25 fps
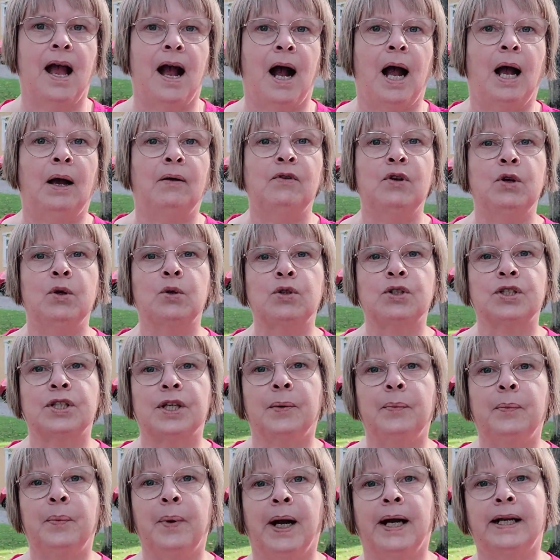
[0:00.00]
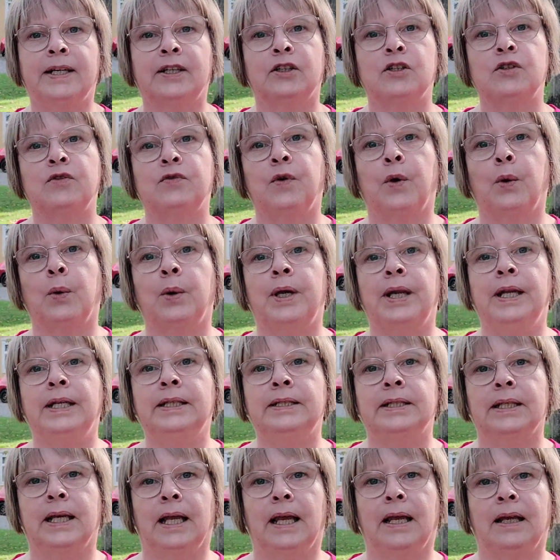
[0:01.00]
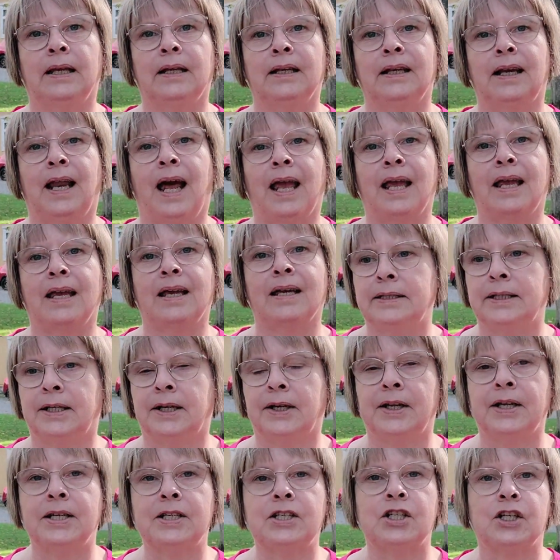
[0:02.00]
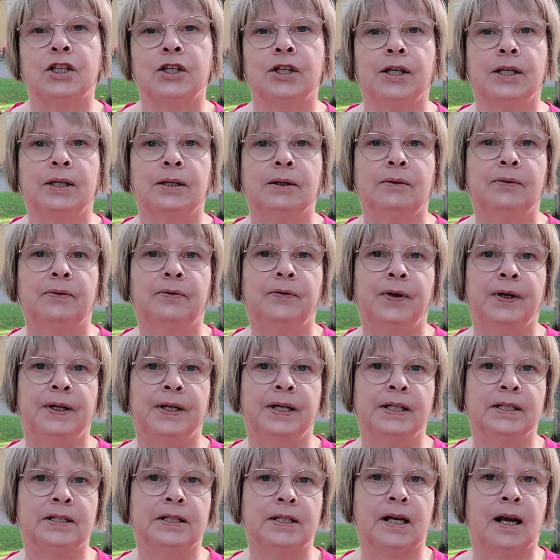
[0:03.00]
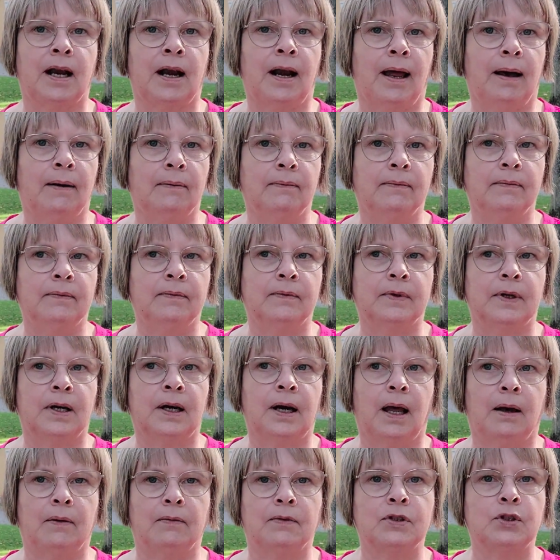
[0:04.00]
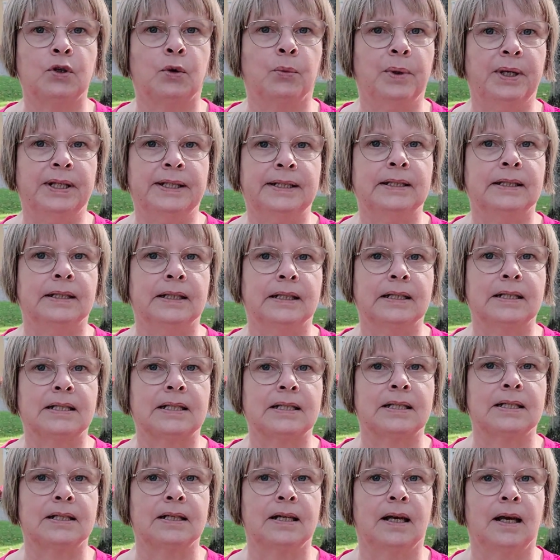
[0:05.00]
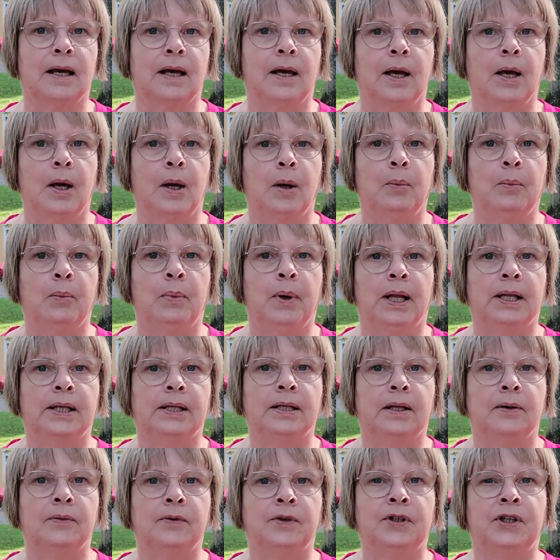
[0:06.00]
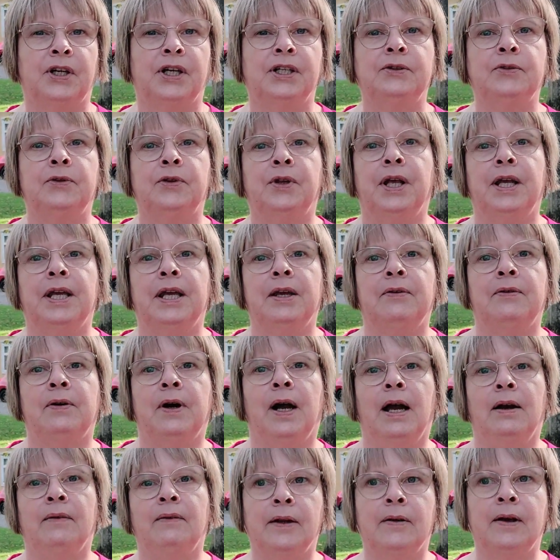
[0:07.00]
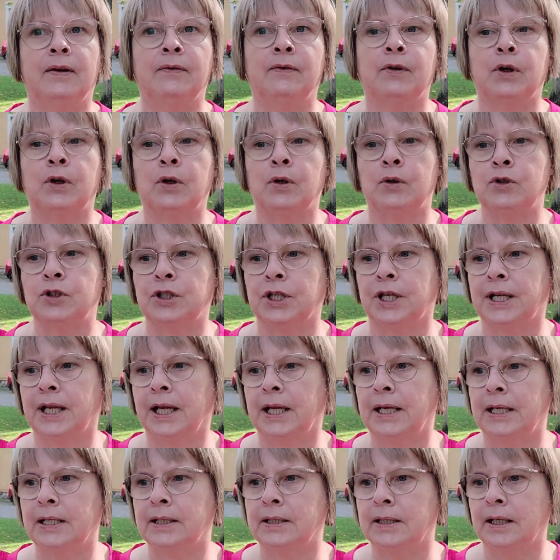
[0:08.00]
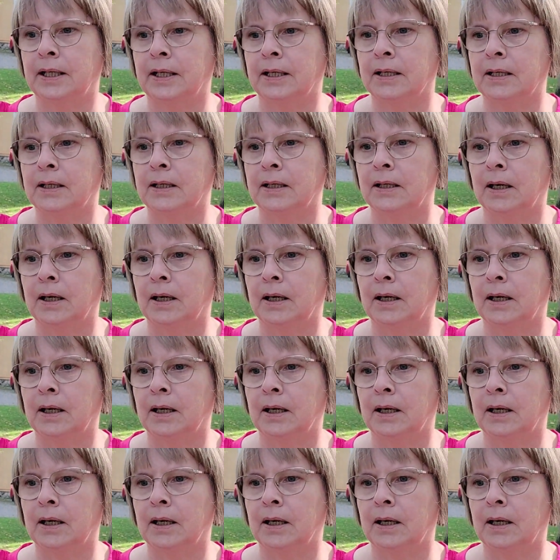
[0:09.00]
I have used some patterns for knitting, like traditional Finnish gloves or mittens, but I'm trying to think if I have ever crocheted anything.